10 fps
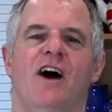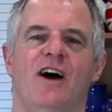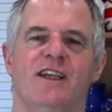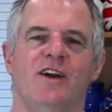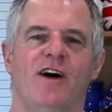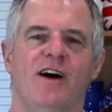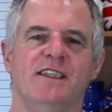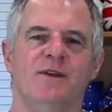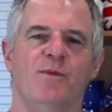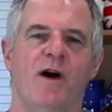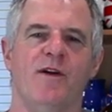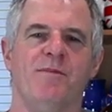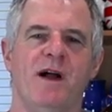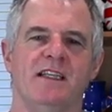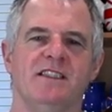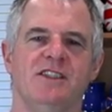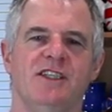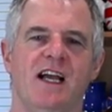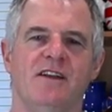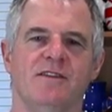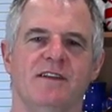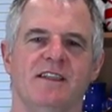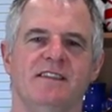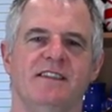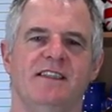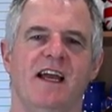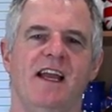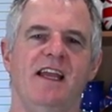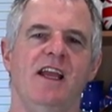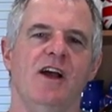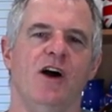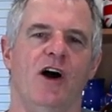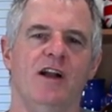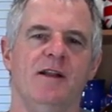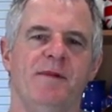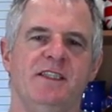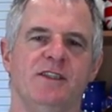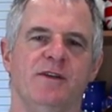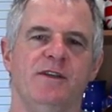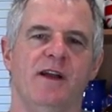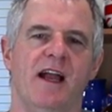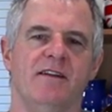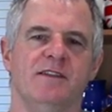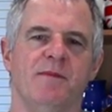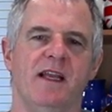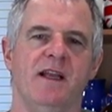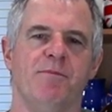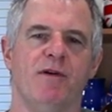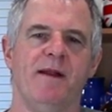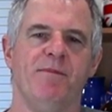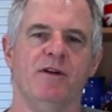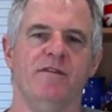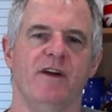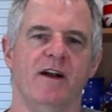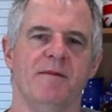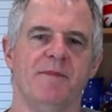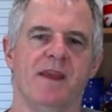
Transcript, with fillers: Hi guys and welcome back to the channel and today I'm going to be showing you how to make a bread prover.